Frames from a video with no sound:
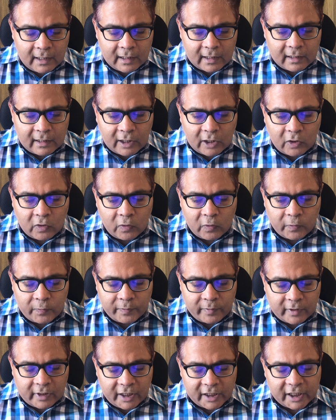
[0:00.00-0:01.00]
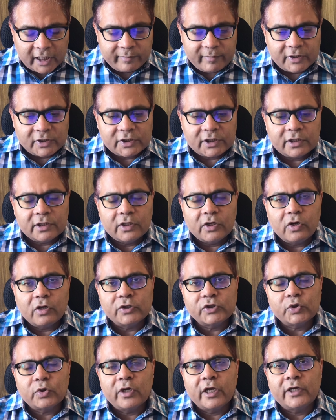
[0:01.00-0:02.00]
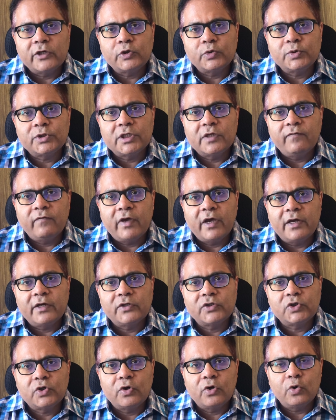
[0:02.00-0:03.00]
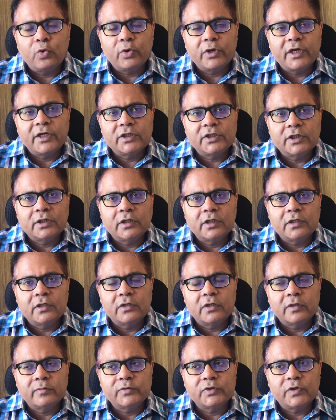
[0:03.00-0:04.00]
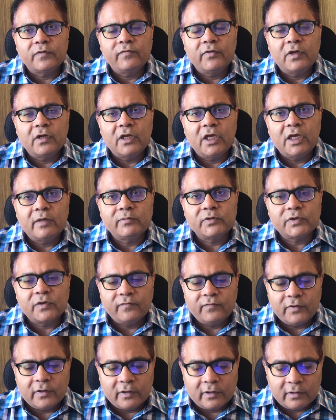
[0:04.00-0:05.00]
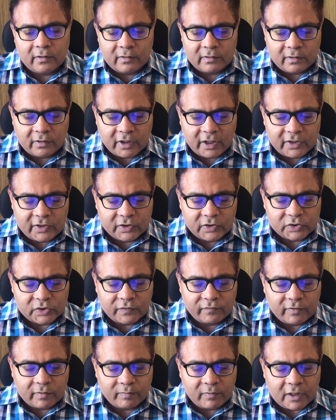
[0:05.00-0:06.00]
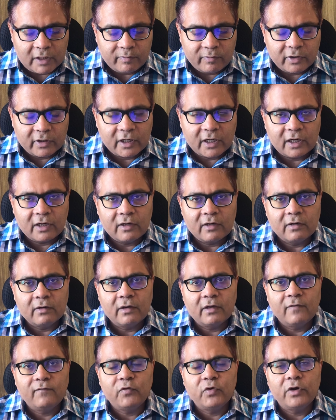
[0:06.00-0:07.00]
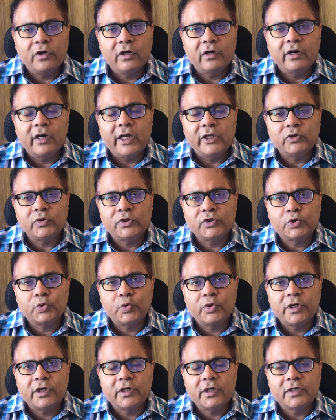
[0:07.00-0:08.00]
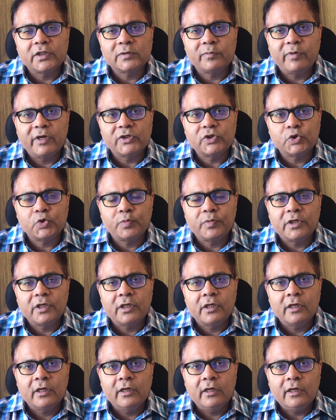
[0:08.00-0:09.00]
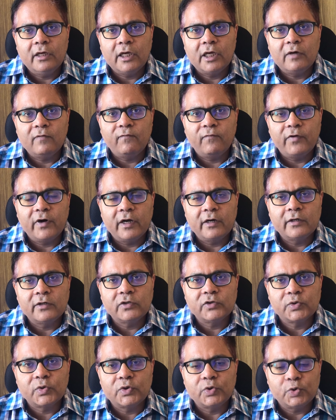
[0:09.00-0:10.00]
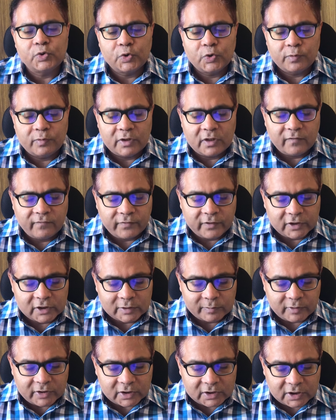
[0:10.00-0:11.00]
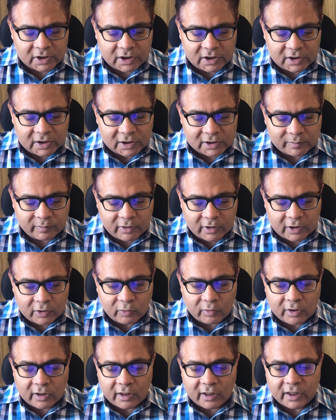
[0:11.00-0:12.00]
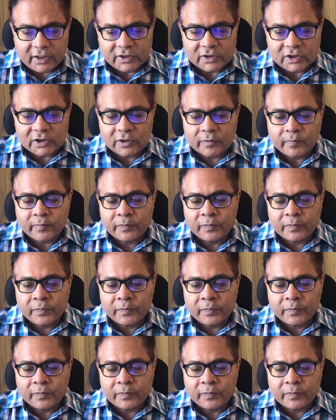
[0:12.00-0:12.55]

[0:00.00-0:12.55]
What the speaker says: Now, like I mentioned, they also like to see where is your location in terms of the names of the writers of the paper. And if you are a graduate student, it is best to be in front. So you should be the first person in this particular list.